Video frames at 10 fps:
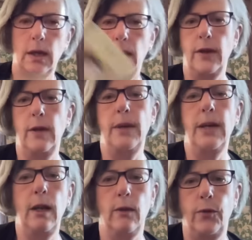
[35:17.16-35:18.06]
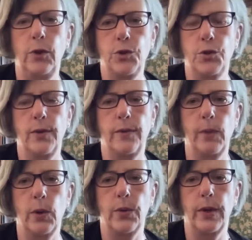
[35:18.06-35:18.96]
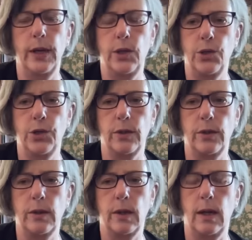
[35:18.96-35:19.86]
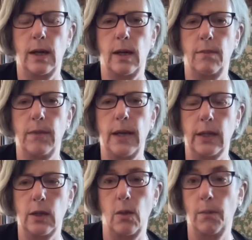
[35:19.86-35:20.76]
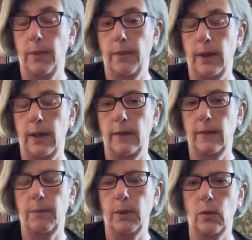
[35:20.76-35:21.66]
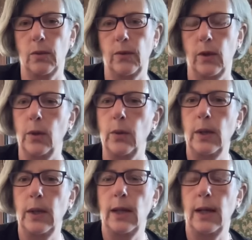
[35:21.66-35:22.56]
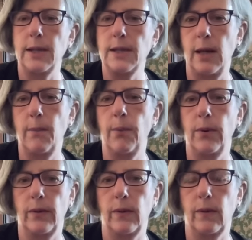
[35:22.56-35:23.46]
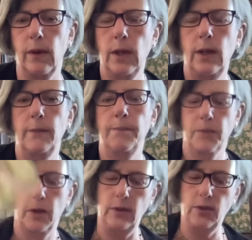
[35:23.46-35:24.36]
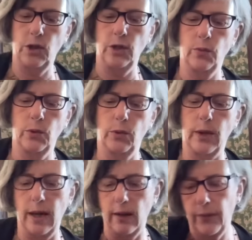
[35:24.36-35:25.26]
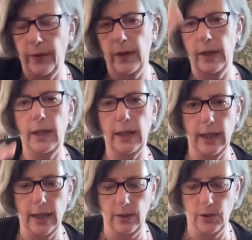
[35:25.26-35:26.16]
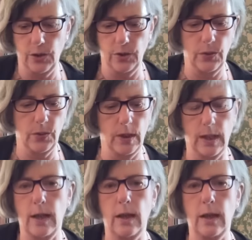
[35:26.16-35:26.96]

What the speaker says: Now, the immediate future is moderation and compromise, but also temperance. This judge will do everything he can to